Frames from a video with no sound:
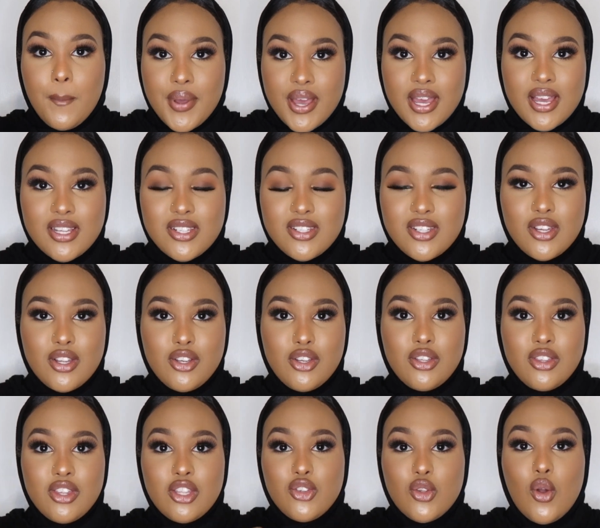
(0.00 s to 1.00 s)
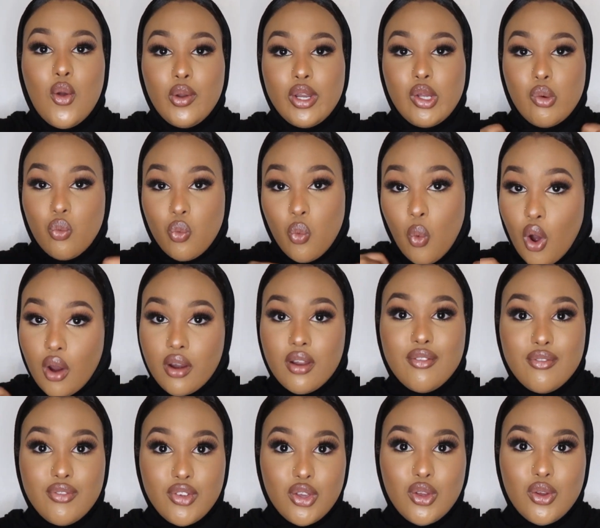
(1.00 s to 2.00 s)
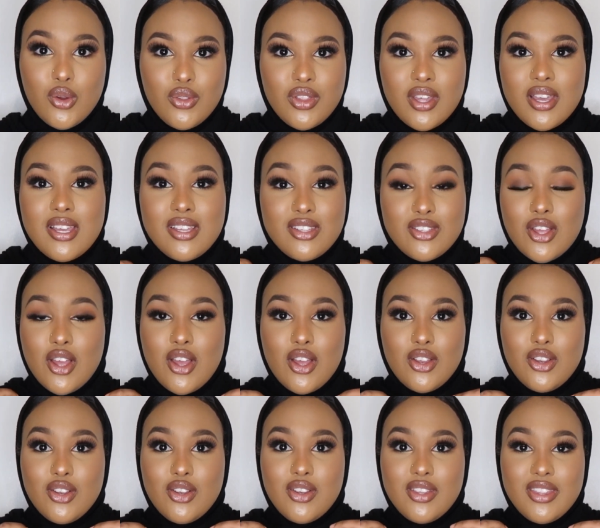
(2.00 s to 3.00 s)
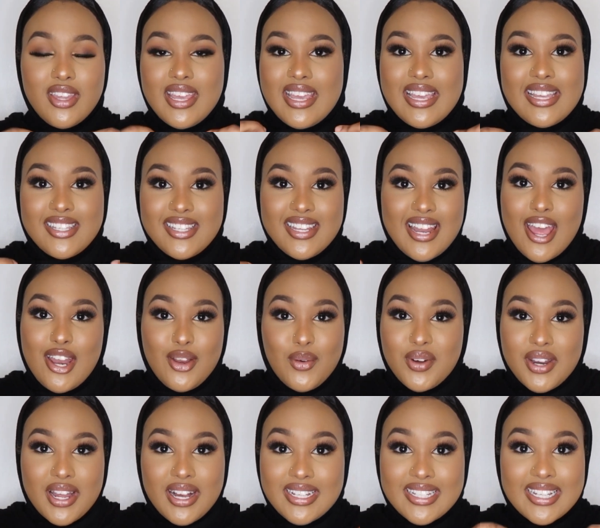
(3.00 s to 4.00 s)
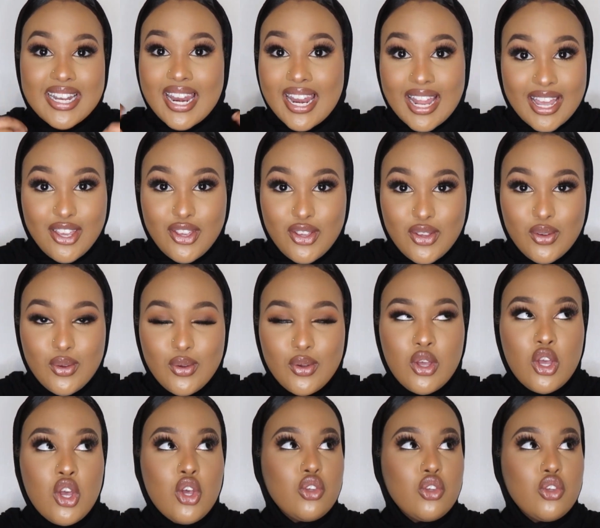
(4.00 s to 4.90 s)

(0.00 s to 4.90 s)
person. There's only one of you. There isn't anyone else like you.